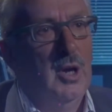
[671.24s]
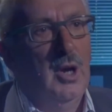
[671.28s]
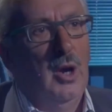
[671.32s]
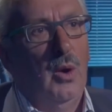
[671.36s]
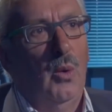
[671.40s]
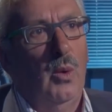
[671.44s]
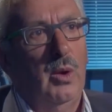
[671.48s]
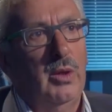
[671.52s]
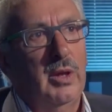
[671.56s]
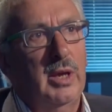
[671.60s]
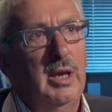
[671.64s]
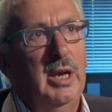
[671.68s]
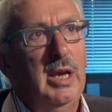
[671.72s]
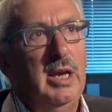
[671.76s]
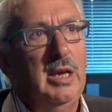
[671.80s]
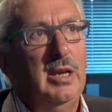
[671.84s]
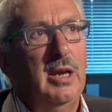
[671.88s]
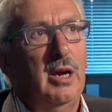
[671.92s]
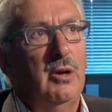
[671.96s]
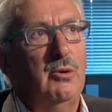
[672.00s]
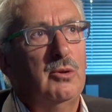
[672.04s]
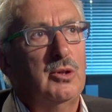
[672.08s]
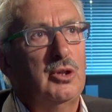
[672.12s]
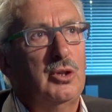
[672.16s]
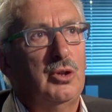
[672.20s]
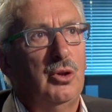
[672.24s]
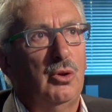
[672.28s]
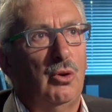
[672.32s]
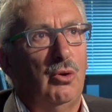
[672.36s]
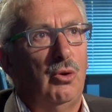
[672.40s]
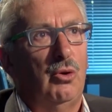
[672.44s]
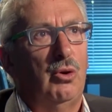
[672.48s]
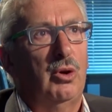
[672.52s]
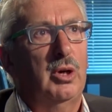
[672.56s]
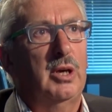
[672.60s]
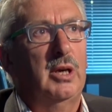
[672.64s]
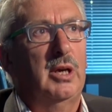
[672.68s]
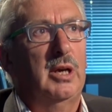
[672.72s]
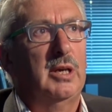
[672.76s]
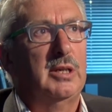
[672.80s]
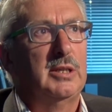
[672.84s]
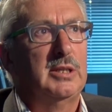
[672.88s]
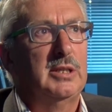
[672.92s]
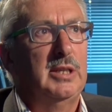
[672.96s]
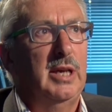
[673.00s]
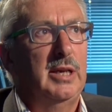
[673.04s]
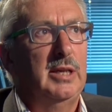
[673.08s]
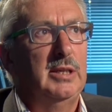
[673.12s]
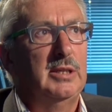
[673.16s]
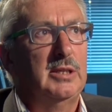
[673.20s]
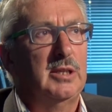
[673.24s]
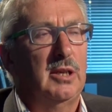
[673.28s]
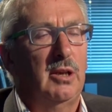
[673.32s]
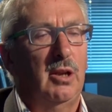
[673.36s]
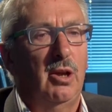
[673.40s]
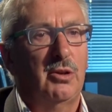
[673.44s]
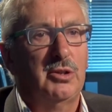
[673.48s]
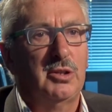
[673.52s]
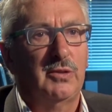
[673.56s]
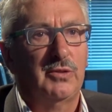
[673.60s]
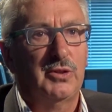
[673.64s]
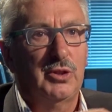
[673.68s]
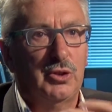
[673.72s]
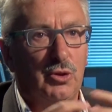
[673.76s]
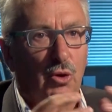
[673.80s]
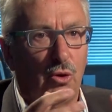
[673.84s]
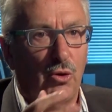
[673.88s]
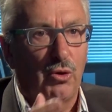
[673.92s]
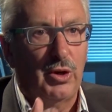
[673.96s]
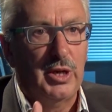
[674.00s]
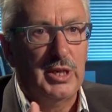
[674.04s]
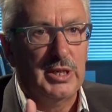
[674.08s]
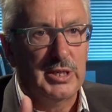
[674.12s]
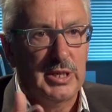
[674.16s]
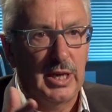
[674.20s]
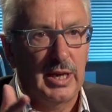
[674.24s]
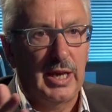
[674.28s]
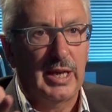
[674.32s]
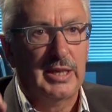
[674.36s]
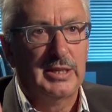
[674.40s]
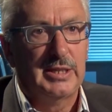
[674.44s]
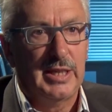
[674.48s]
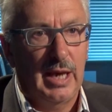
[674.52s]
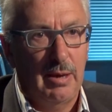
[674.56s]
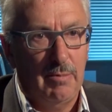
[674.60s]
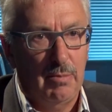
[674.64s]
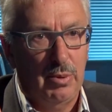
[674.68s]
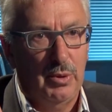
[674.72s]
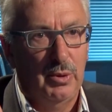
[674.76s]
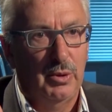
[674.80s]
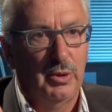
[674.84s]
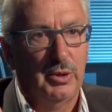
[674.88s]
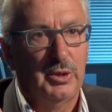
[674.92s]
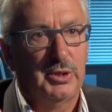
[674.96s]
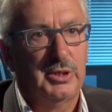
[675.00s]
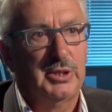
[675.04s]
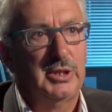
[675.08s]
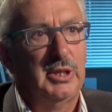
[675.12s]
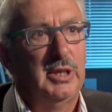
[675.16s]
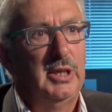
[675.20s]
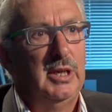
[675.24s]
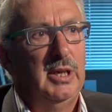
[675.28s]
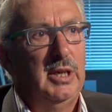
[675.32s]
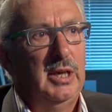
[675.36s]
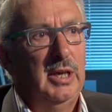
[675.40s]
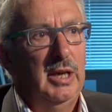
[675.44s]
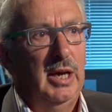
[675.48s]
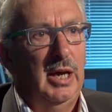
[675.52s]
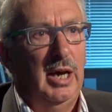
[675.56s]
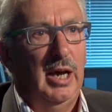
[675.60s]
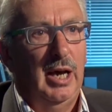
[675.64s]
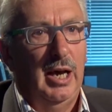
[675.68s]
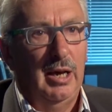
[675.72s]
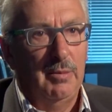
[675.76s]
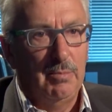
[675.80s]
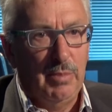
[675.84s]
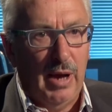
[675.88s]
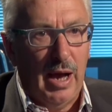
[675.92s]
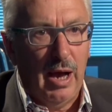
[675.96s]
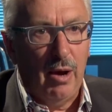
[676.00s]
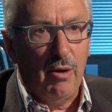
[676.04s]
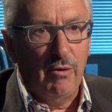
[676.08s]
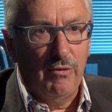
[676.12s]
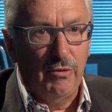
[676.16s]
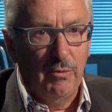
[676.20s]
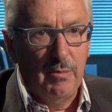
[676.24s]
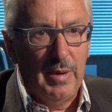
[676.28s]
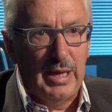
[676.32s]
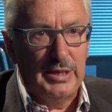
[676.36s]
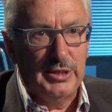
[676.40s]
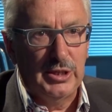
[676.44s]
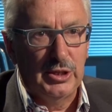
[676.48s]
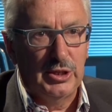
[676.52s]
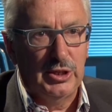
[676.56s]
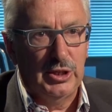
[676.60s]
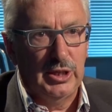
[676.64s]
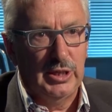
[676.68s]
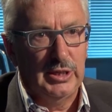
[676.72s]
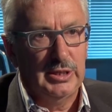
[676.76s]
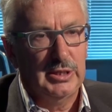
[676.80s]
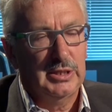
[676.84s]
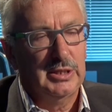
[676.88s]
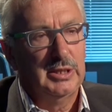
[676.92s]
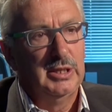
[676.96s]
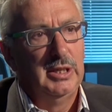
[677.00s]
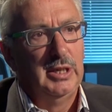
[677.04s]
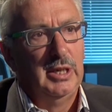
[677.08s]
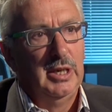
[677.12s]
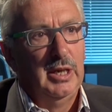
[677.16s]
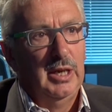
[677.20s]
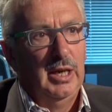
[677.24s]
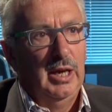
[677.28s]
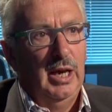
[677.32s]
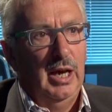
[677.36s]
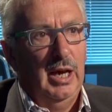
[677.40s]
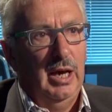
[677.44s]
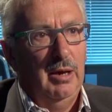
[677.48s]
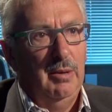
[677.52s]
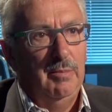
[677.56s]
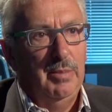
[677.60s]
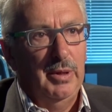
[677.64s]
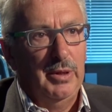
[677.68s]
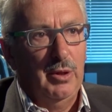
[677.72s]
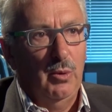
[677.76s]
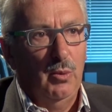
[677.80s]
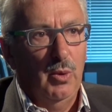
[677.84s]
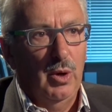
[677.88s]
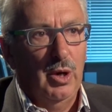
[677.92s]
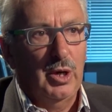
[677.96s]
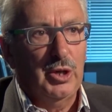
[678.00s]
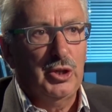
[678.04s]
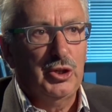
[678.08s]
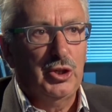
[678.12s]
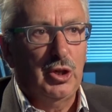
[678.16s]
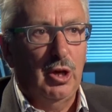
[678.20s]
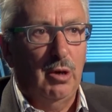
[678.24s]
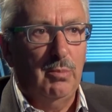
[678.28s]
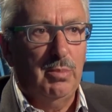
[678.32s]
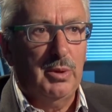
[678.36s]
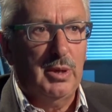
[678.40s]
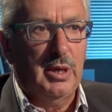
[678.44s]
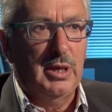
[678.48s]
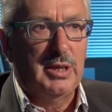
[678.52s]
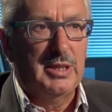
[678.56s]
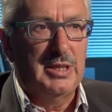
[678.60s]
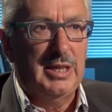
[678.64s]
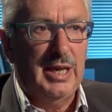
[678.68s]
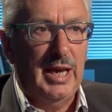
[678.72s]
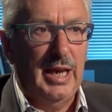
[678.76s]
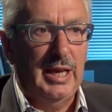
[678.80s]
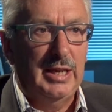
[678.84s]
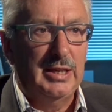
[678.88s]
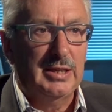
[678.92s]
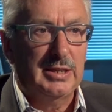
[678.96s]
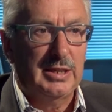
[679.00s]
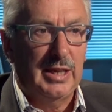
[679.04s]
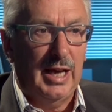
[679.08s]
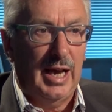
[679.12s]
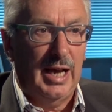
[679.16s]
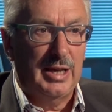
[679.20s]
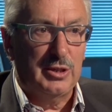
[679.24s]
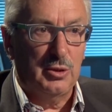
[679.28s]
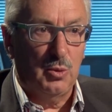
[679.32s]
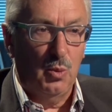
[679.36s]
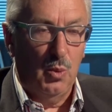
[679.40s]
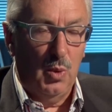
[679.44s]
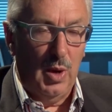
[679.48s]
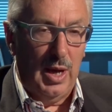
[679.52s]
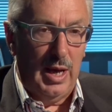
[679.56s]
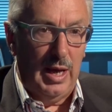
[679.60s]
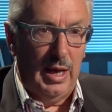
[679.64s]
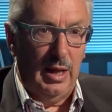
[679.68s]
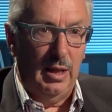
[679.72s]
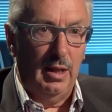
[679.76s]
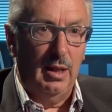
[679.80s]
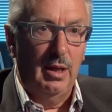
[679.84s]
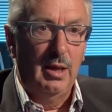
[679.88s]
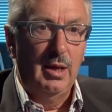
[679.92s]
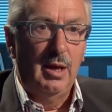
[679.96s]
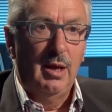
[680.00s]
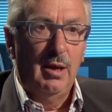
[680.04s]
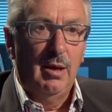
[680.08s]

Well, the keynote talk contains a lot of stories and examples and powerful messages. But the workshop contains as well